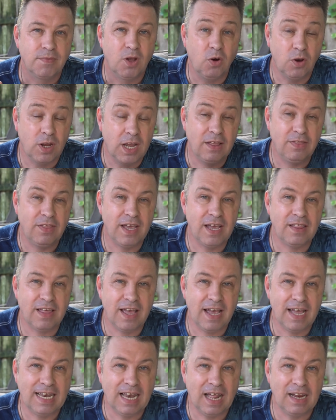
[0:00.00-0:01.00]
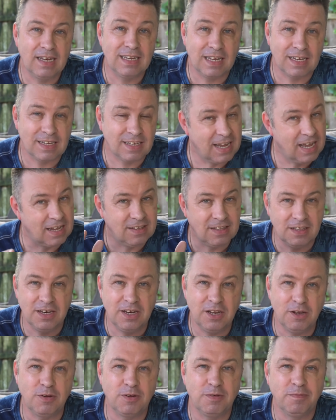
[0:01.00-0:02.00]
Okay, they are the headlines. Let's get to the
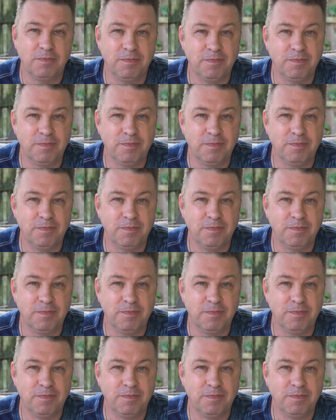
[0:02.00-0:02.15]
news.